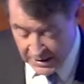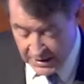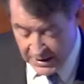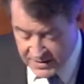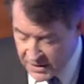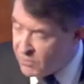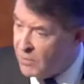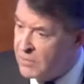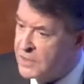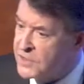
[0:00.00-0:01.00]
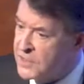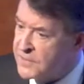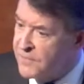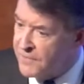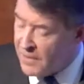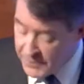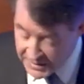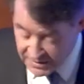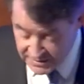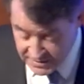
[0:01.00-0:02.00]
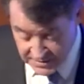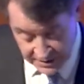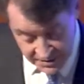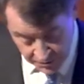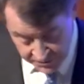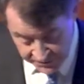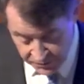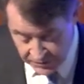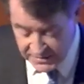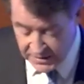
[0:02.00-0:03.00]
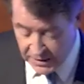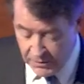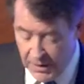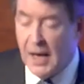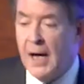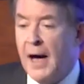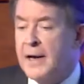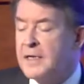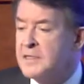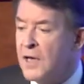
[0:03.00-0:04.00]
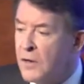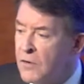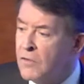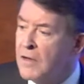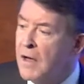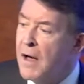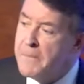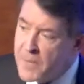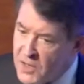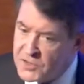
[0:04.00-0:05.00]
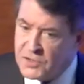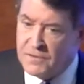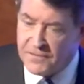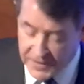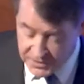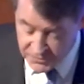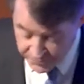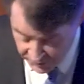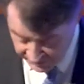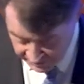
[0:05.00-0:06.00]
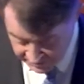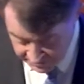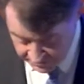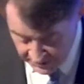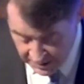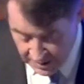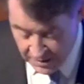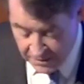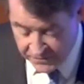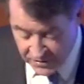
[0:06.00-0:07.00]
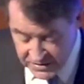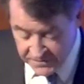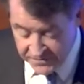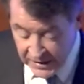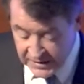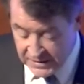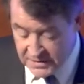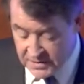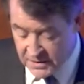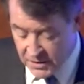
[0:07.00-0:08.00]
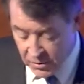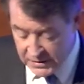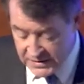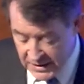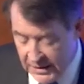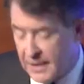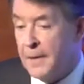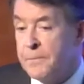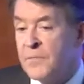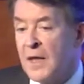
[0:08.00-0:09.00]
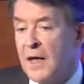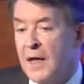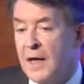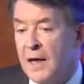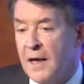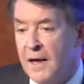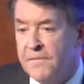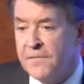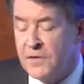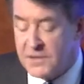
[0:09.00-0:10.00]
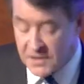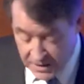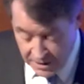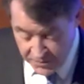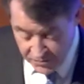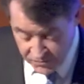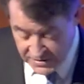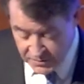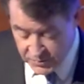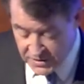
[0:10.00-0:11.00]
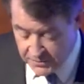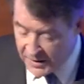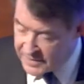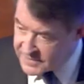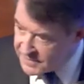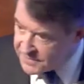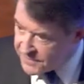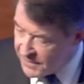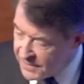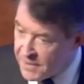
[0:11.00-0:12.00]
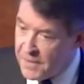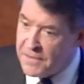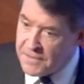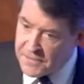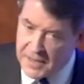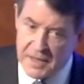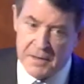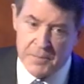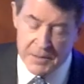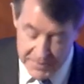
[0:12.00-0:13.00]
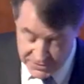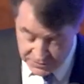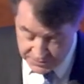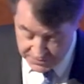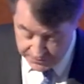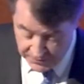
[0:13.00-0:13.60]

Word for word: It's no longer just for environmentalists, that stopped a few years ago, and it's no longer a marginal financial product. For us in finance, the goal is clear. If there is a climate risk which can be identified, then it can be measured.